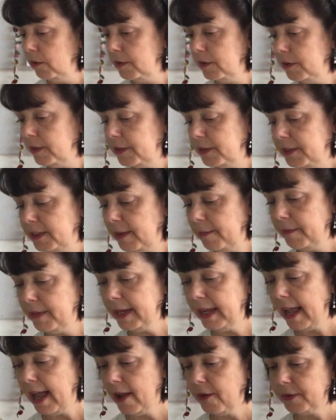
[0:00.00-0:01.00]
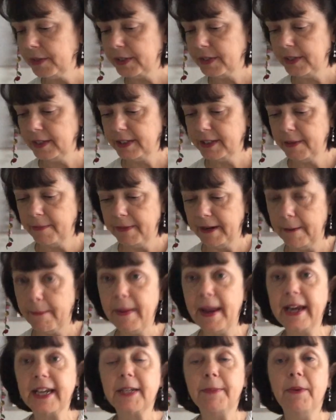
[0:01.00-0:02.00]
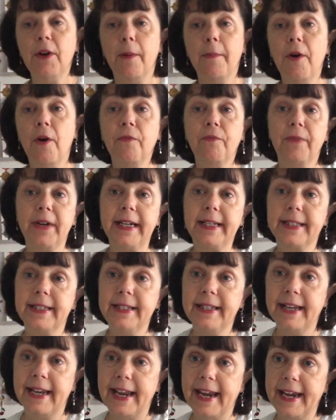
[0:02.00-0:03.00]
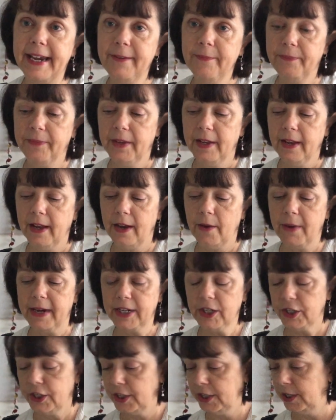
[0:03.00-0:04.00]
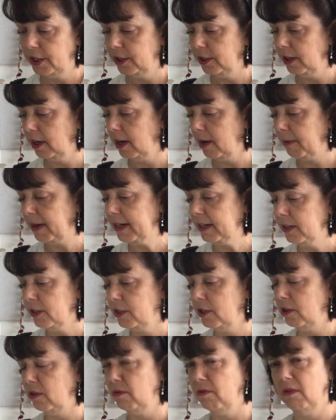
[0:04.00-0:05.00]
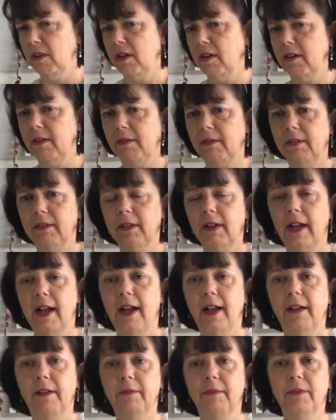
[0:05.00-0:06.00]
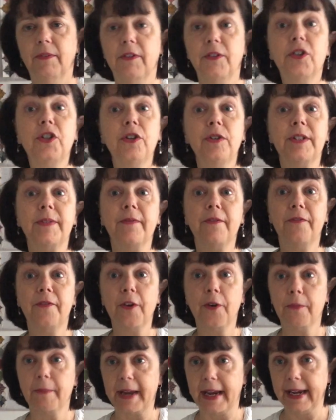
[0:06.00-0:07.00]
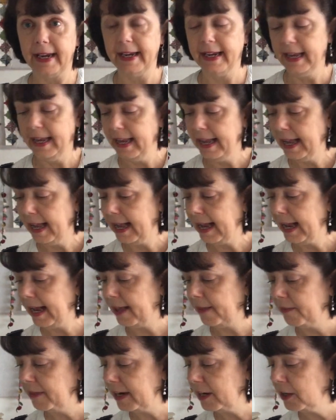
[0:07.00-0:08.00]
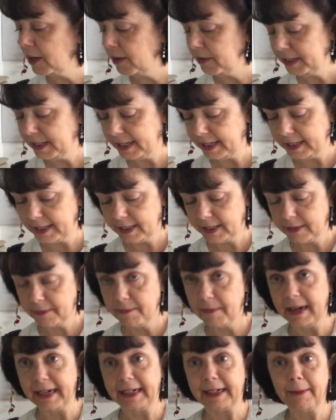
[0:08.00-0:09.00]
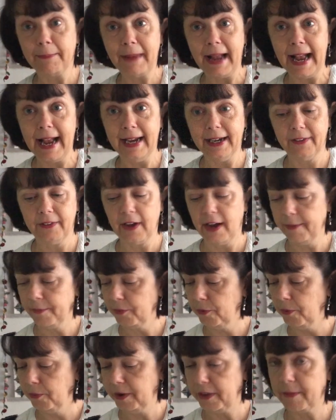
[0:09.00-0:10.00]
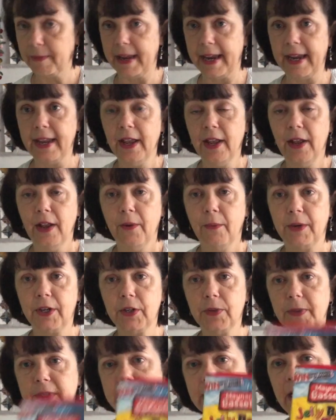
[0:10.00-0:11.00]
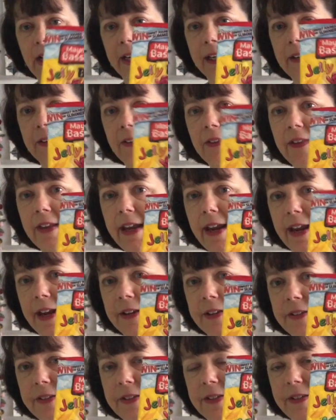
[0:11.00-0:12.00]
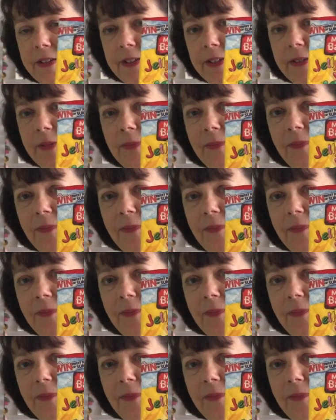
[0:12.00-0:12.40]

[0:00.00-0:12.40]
Something else that somebody picked me up on recently, I went to do some filming, and they noticed my little bag that I brought with me, which was like this.